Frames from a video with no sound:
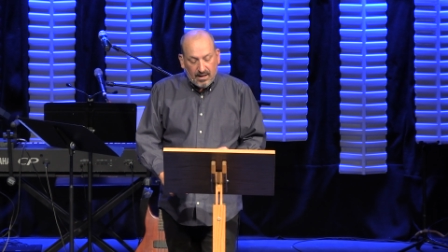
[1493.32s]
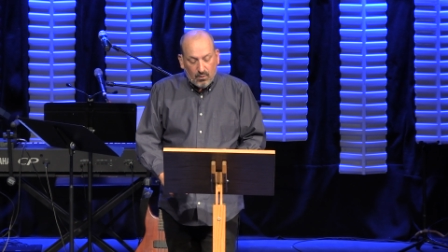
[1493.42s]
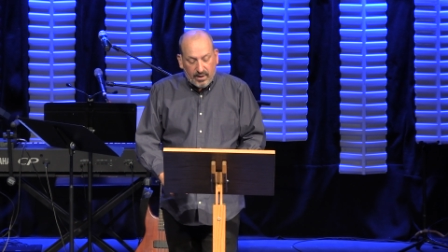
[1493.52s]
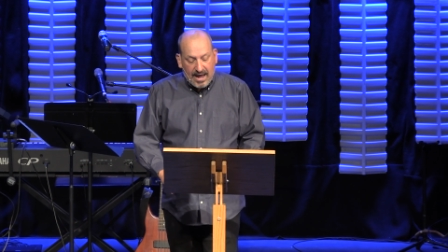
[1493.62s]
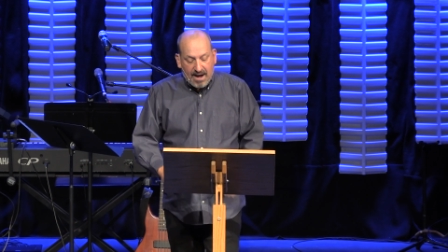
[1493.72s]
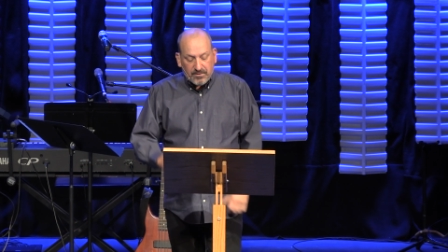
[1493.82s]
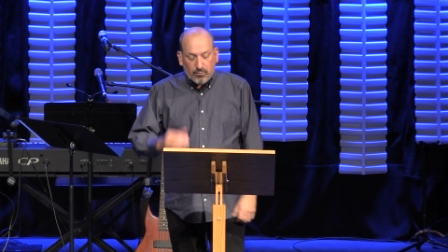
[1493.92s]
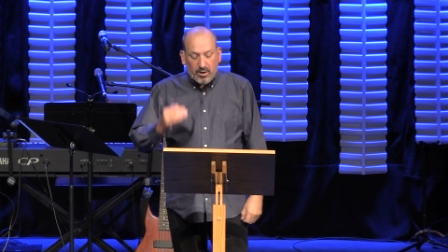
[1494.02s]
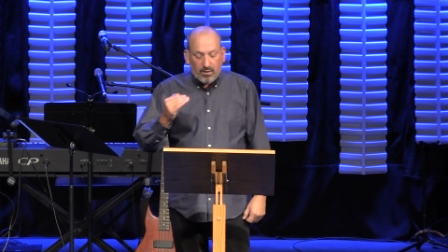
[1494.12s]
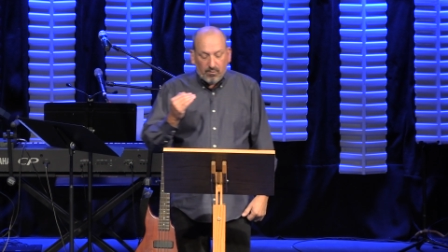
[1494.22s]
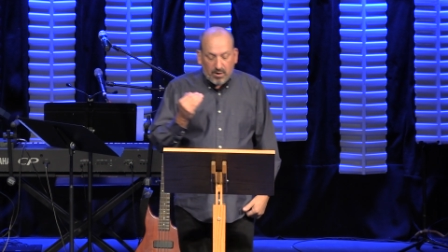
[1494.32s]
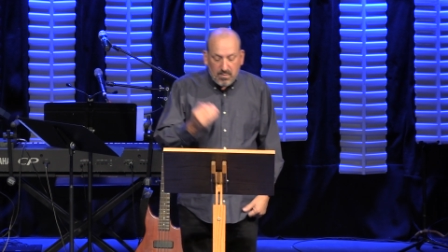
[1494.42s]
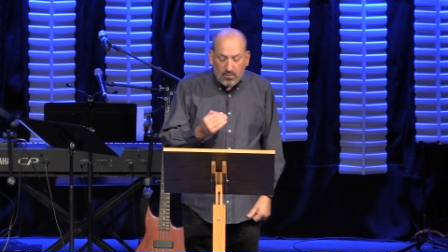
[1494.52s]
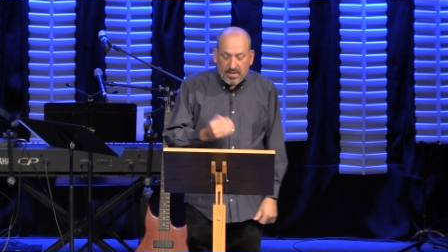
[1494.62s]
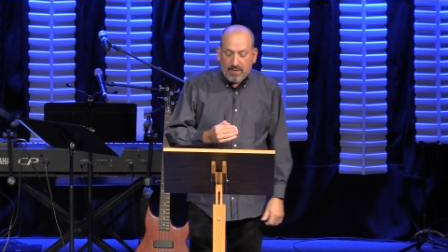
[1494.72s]
We have to re
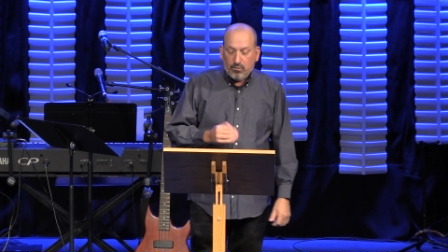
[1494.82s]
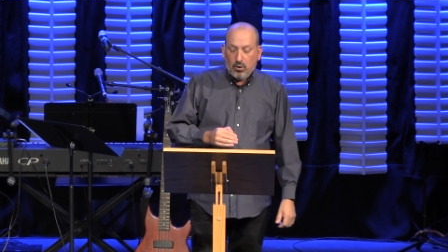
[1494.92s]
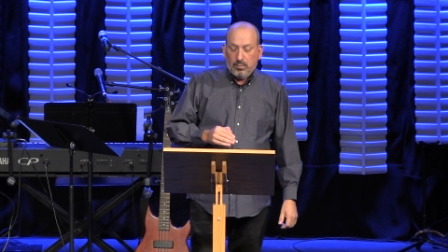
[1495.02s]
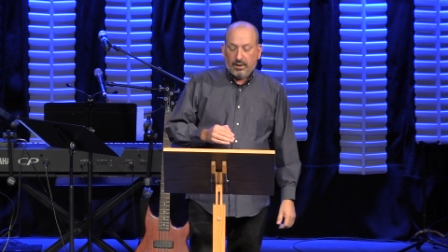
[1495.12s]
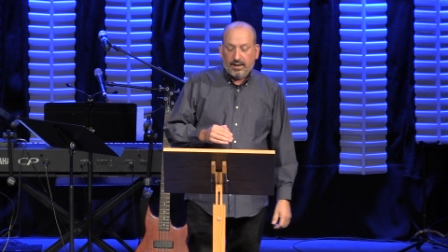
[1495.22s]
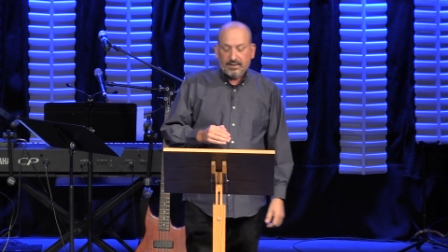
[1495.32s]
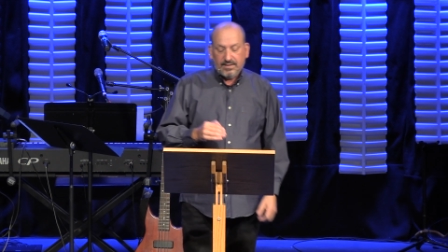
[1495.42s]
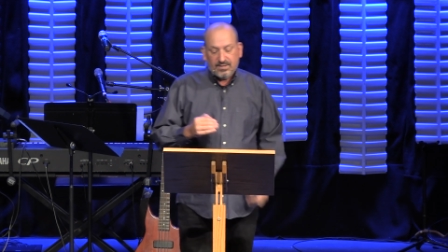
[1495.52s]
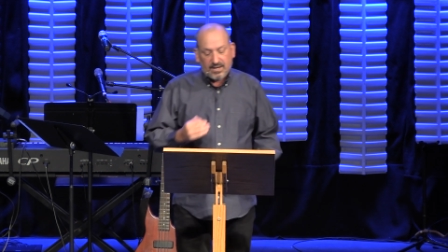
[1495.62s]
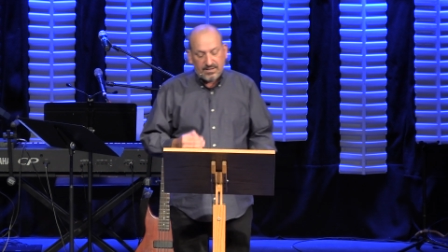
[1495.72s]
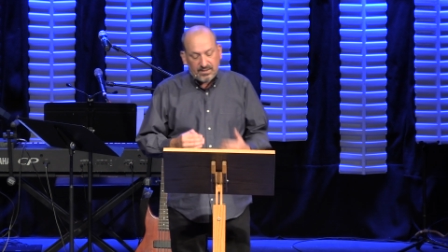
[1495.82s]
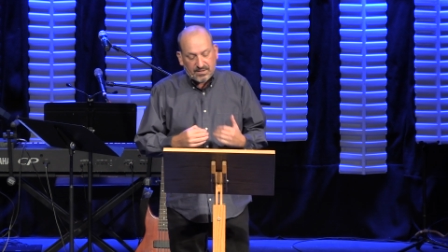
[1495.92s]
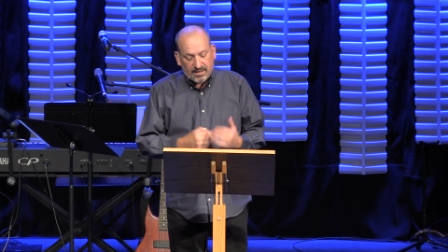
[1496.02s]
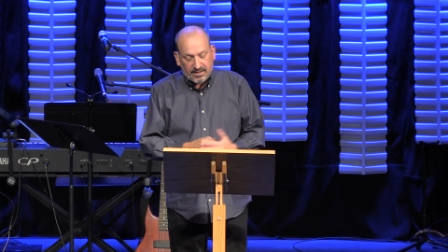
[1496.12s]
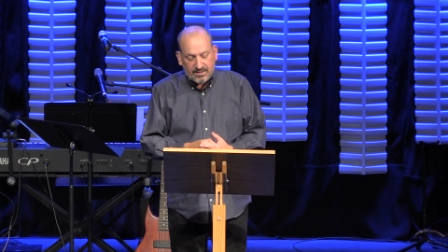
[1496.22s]
remove that roadblock that says that
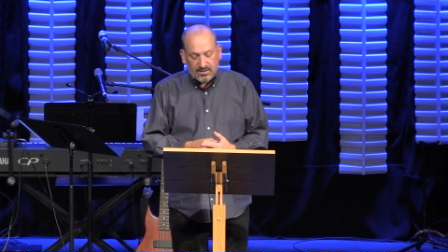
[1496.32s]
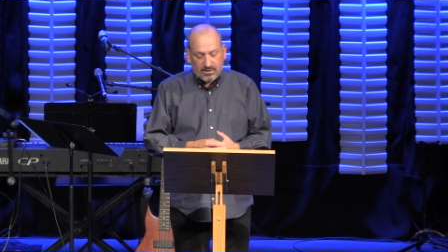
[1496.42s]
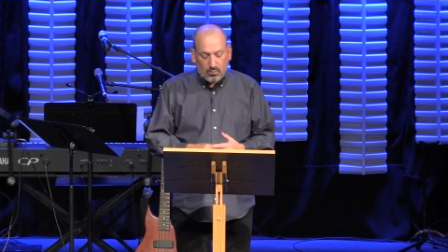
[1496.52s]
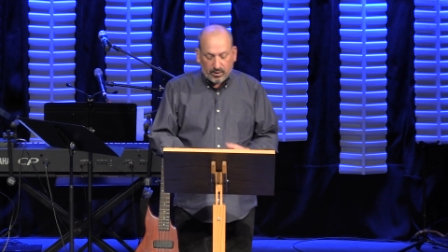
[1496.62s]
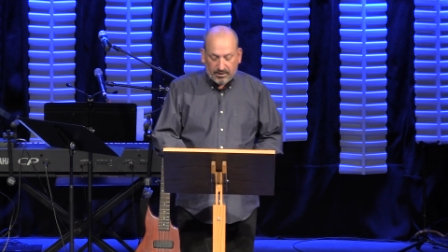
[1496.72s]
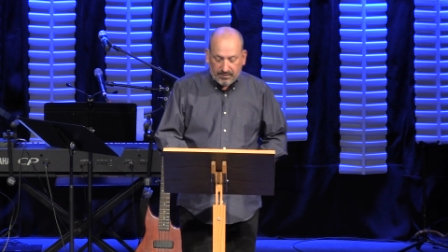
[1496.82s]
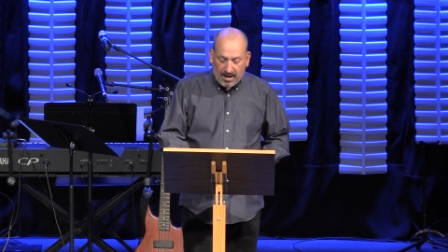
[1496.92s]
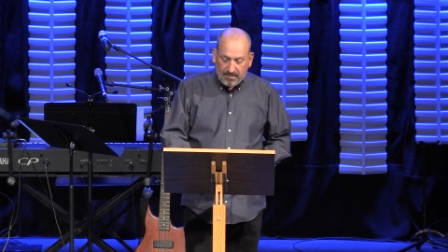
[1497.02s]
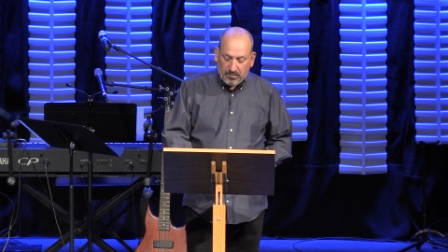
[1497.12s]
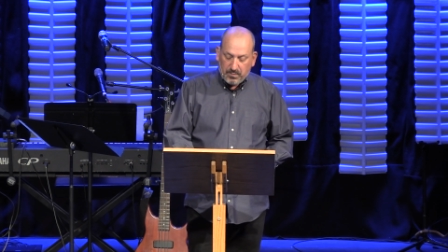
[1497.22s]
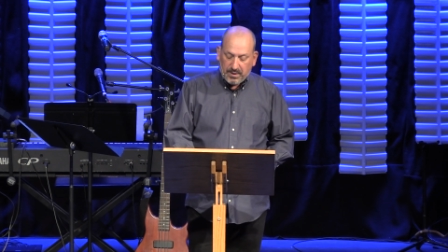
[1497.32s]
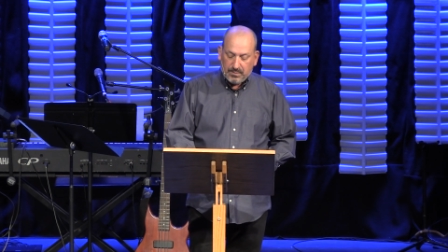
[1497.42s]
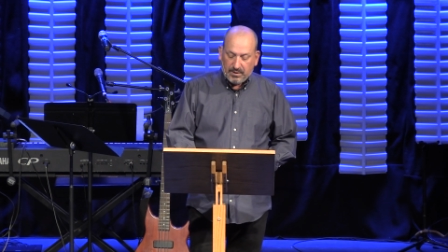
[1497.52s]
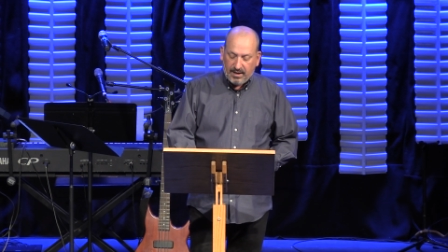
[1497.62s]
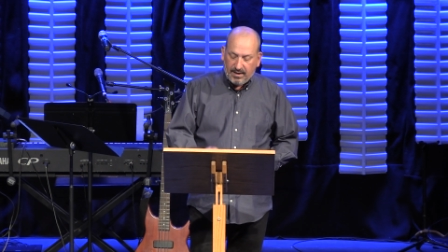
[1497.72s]
sickness is the will of God for
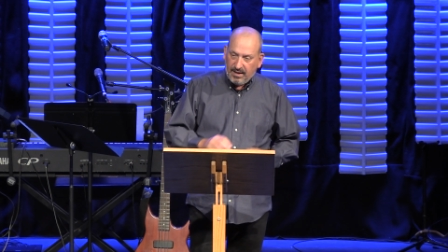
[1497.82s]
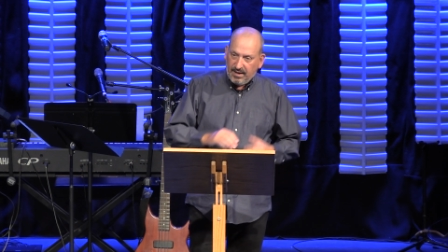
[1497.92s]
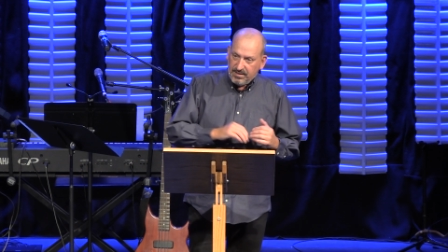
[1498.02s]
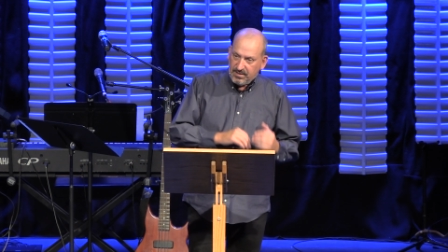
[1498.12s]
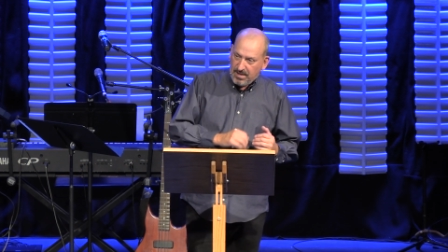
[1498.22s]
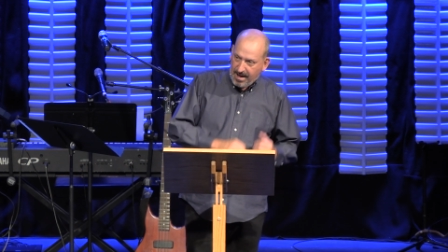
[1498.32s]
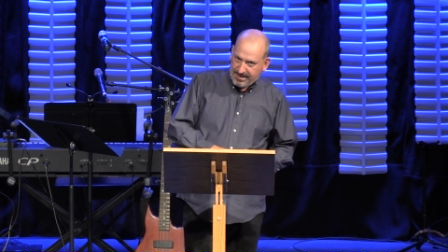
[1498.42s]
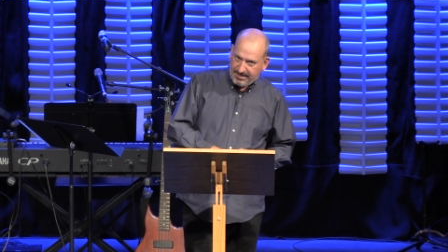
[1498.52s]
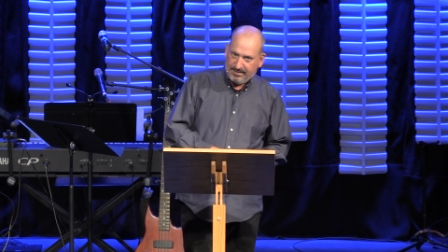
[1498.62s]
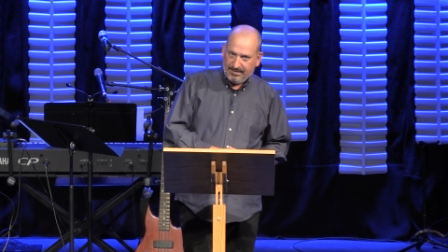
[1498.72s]
people. It is not.